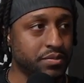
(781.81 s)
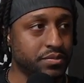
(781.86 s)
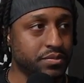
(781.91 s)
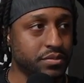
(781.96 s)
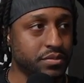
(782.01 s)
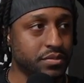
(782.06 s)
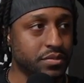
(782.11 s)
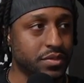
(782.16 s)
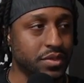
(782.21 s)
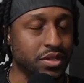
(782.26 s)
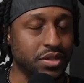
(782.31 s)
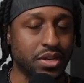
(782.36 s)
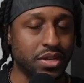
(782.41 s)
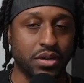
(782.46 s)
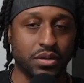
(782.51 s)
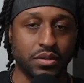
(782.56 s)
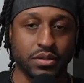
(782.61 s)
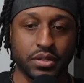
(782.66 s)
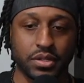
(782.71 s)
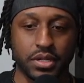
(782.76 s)
Yeah. You
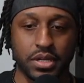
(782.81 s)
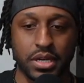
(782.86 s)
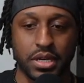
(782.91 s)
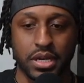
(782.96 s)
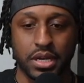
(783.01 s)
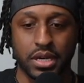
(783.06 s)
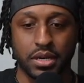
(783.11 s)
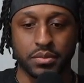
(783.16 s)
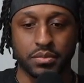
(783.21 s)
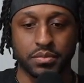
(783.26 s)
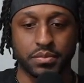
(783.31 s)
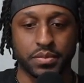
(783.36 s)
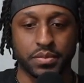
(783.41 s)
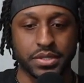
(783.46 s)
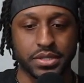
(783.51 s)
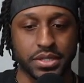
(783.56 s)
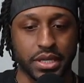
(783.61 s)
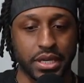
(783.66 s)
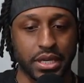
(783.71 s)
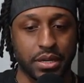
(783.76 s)
know, because
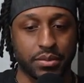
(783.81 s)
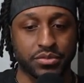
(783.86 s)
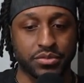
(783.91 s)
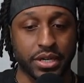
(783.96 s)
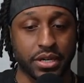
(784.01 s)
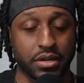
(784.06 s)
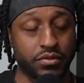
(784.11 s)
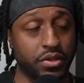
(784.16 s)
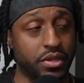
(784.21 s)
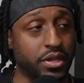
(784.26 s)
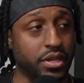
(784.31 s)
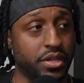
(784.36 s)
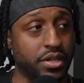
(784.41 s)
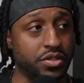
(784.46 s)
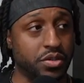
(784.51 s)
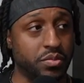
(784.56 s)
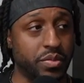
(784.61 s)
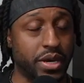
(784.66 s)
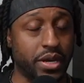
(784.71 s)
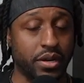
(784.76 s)
again, I'm trying to really get you
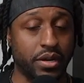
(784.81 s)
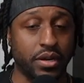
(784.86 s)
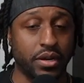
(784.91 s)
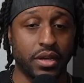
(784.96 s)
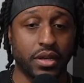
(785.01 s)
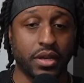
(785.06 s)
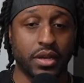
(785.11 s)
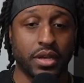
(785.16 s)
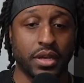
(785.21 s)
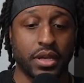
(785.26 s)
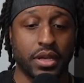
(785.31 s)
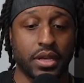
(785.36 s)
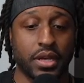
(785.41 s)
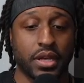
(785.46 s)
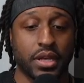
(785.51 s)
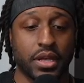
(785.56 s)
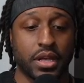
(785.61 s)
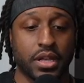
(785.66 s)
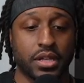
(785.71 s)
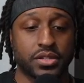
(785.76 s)
better.
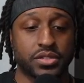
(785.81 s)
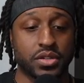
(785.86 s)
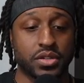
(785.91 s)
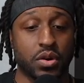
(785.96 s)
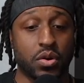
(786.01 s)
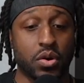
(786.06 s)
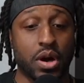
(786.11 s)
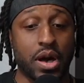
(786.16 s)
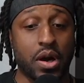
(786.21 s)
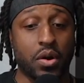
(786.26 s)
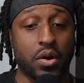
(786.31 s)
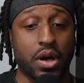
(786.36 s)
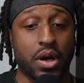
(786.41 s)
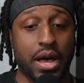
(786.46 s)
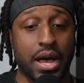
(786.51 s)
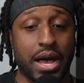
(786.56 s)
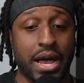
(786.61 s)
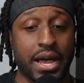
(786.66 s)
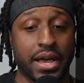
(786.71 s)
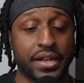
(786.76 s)
So
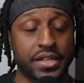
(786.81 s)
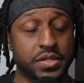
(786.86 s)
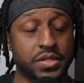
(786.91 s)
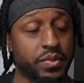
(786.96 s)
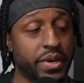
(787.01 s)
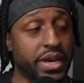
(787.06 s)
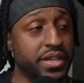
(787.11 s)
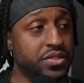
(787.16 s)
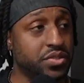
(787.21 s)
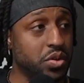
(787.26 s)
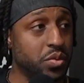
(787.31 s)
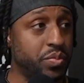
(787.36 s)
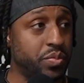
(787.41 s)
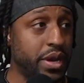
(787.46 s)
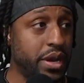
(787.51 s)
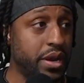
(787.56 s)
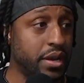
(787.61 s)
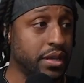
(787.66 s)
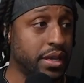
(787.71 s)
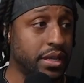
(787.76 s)
I explained to a
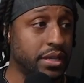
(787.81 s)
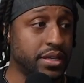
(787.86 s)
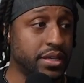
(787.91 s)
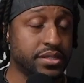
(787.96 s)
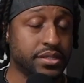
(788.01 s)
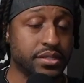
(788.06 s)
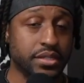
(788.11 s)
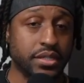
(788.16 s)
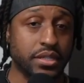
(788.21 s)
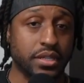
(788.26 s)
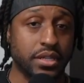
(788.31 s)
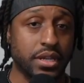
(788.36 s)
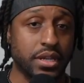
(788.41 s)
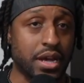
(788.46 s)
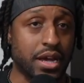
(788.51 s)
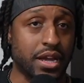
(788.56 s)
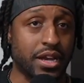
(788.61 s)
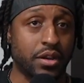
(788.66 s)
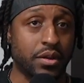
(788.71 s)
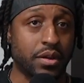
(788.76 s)
parent, like, listen,
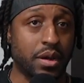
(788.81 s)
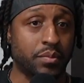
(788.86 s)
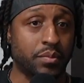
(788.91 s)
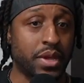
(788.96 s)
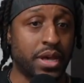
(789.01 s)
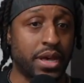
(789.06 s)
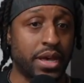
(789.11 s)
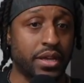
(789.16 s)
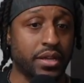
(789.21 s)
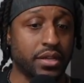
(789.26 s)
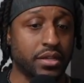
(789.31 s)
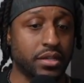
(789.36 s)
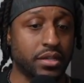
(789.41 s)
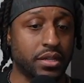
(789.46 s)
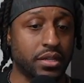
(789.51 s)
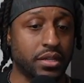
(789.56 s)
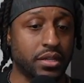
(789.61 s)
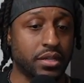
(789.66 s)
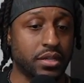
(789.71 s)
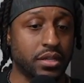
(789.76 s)

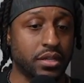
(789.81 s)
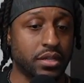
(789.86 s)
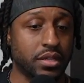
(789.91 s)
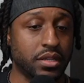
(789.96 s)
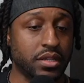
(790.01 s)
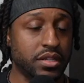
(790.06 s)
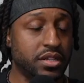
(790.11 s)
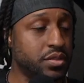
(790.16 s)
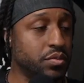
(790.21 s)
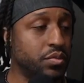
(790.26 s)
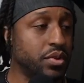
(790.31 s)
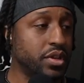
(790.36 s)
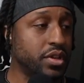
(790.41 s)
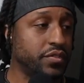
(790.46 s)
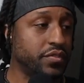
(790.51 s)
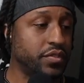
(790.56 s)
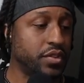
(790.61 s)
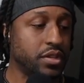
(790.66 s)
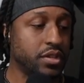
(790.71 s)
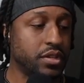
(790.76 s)
he doesn't
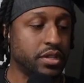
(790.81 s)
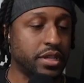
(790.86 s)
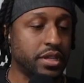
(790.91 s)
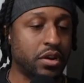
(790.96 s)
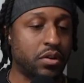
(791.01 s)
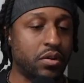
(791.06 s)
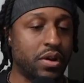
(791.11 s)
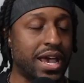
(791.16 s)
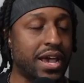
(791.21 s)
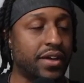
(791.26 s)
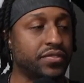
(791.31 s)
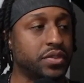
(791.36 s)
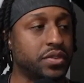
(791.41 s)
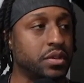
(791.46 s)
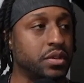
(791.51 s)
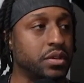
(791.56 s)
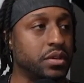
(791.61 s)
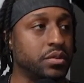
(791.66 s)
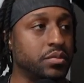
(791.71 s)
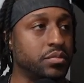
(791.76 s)
want, they don't have
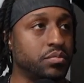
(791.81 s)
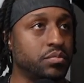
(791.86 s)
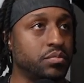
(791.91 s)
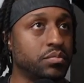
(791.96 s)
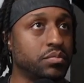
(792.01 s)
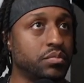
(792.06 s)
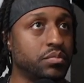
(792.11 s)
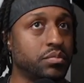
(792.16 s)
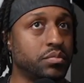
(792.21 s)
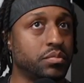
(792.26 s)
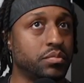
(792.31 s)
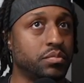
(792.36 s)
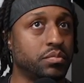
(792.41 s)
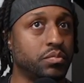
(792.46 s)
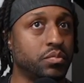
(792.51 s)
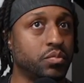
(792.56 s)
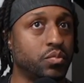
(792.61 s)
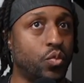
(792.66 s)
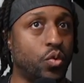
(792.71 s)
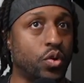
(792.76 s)
to
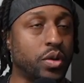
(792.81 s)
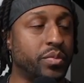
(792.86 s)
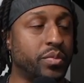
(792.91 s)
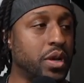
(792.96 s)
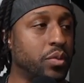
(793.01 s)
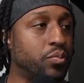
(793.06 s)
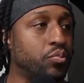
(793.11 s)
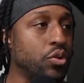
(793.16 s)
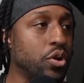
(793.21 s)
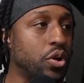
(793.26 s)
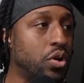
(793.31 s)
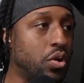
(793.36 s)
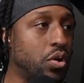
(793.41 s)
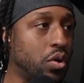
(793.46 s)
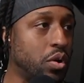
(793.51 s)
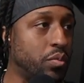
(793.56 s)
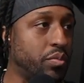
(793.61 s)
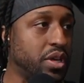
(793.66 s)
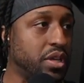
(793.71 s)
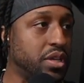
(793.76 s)
want to be a pro or
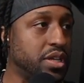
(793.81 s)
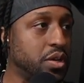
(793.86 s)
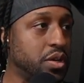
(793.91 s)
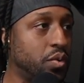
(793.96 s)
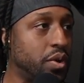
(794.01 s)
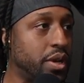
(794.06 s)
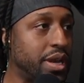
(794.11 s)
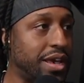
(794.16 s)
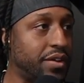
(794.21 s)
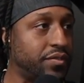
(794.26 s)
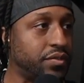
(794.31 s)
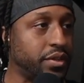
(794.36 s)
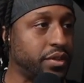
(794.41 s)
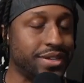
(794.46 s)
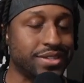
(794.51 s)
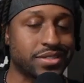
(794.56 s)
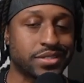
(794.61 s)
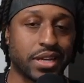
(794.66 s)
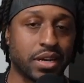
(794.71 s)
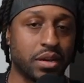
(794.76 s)
be a D1 athlete.
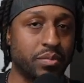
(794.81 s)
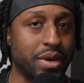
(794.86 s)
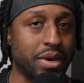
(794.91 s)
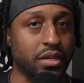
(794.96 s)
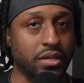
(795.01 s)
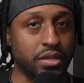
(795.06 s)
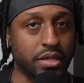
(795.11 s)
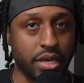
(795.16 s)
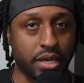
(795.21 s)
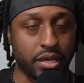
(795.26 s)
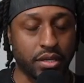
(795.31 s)
It's not about that.